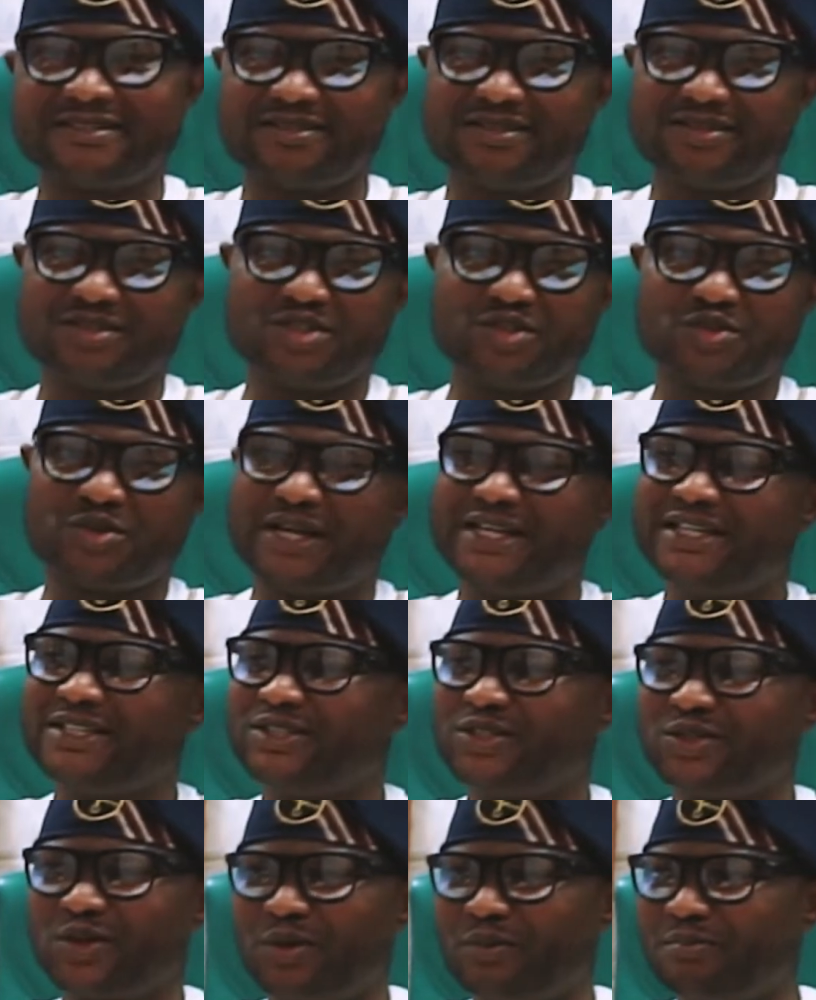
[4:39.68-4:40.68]
not usually
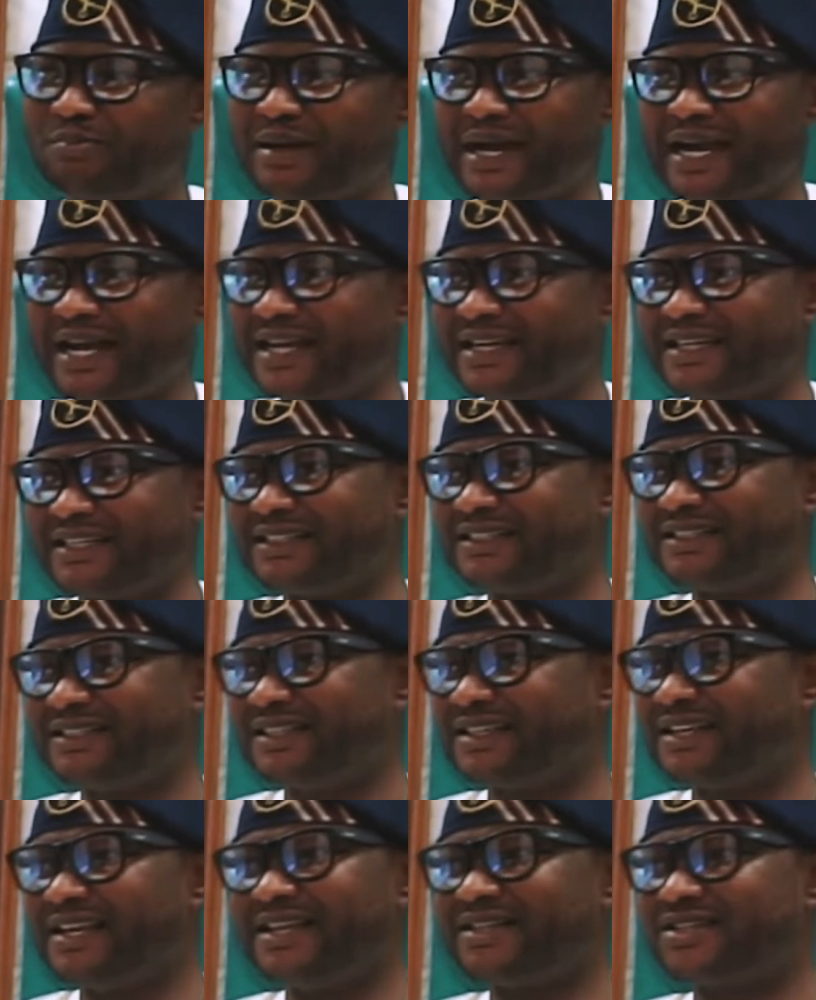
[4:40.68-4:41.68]
done by
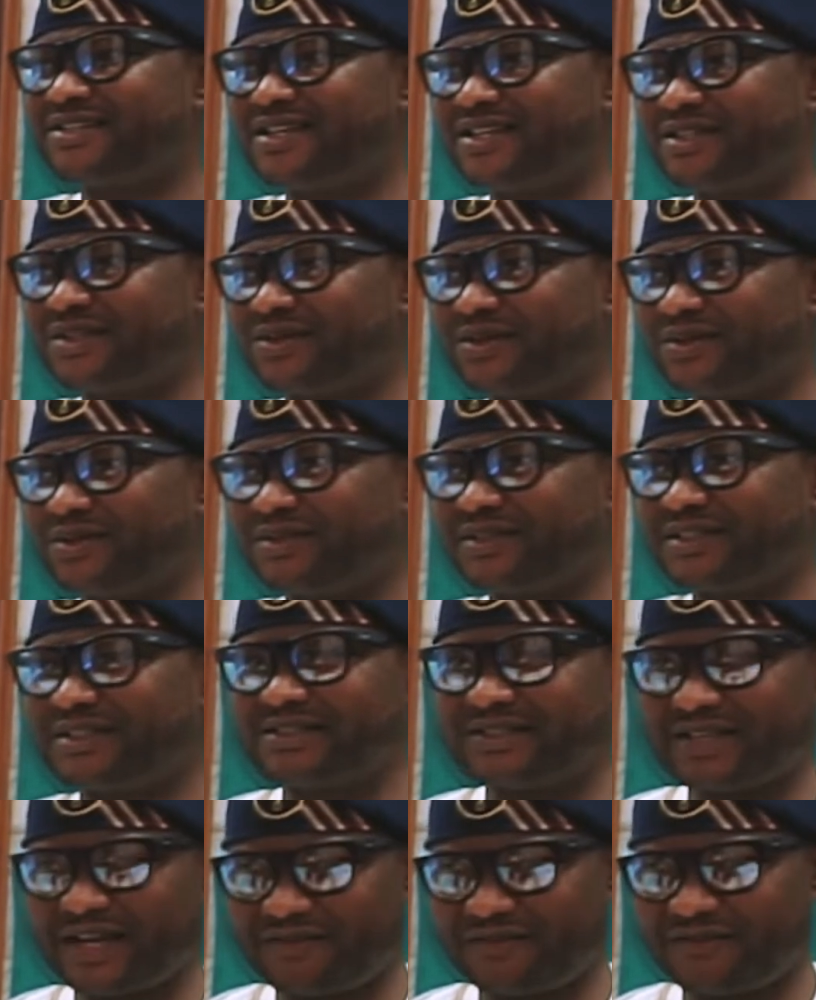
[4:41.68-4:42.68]
legislator.
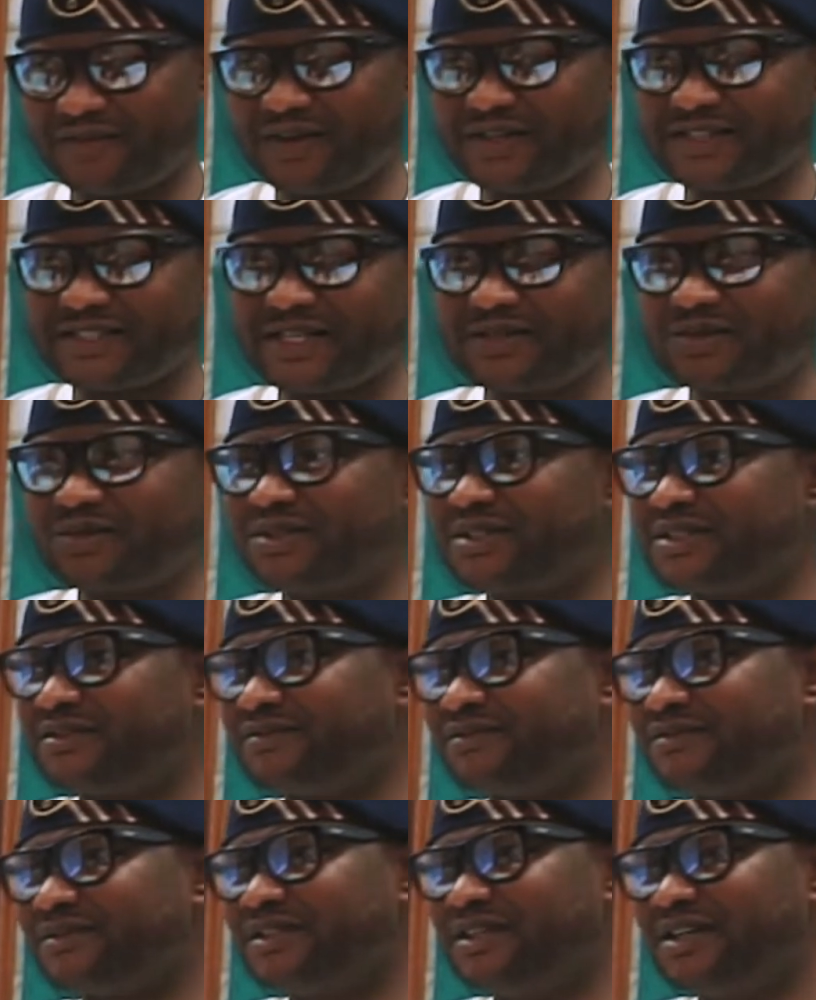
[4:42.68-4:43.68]
These are for executive.